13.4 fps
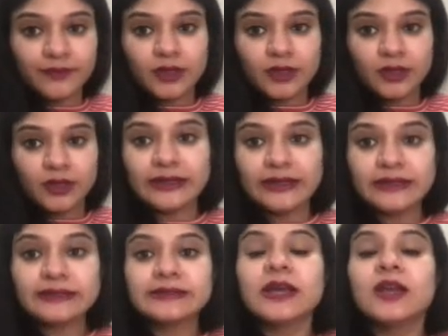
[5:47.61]
That is
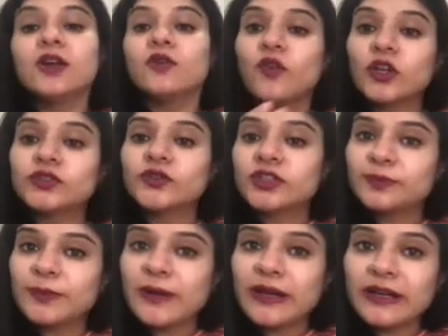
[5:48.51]
phosphorus
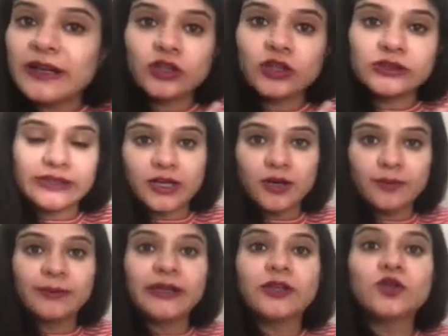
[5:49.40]
pentoxide,
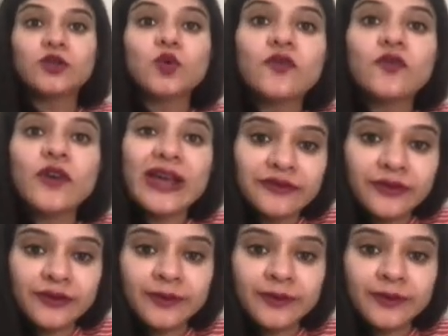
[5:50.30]
P2O5.